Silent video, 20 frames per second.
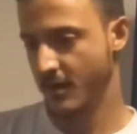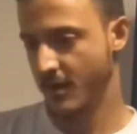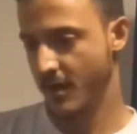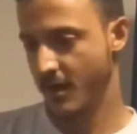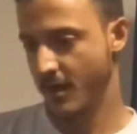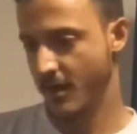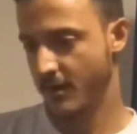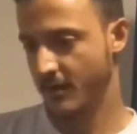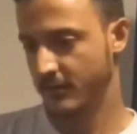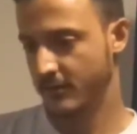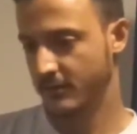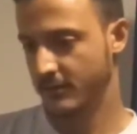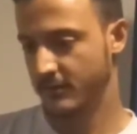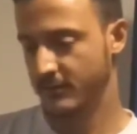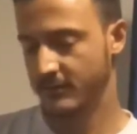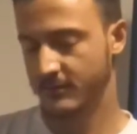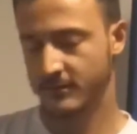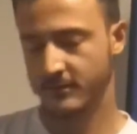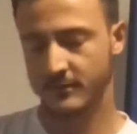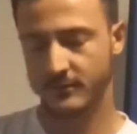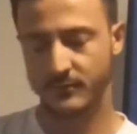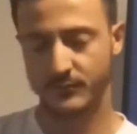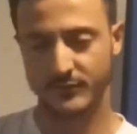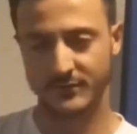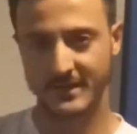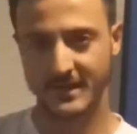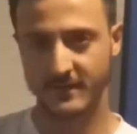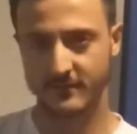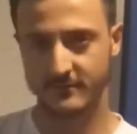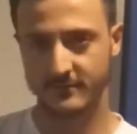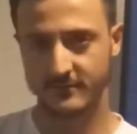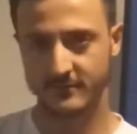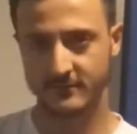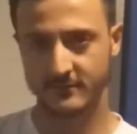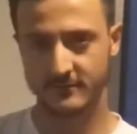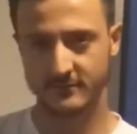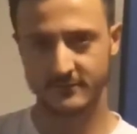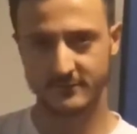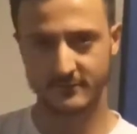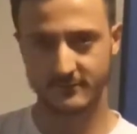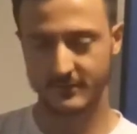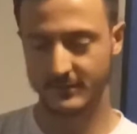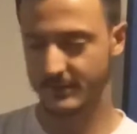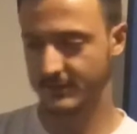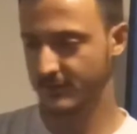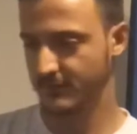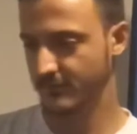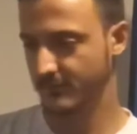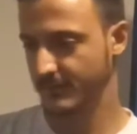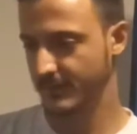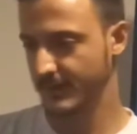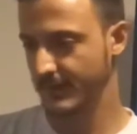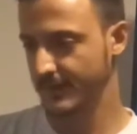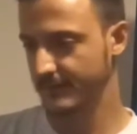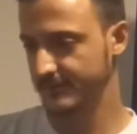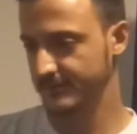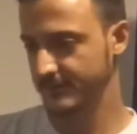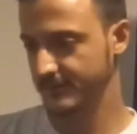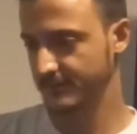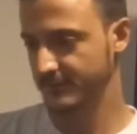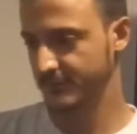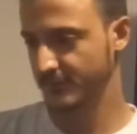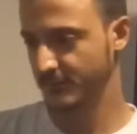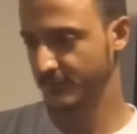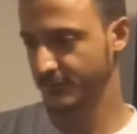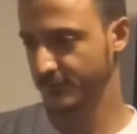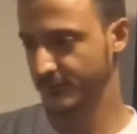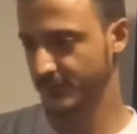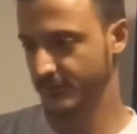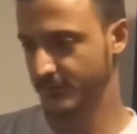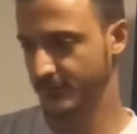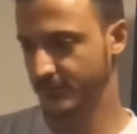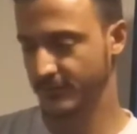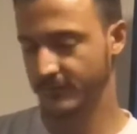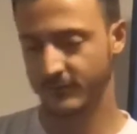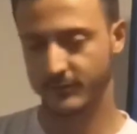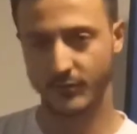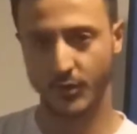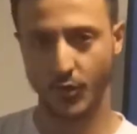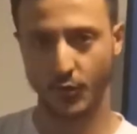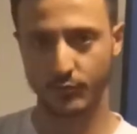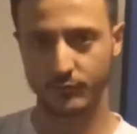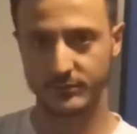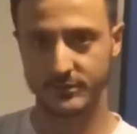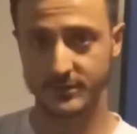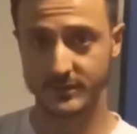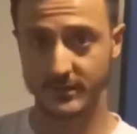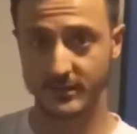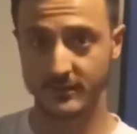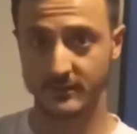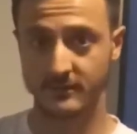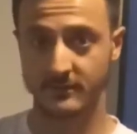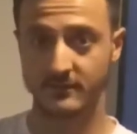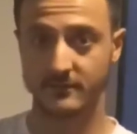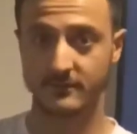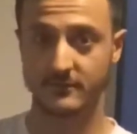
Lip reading: Monero, so Ethereum Classic, some of the OG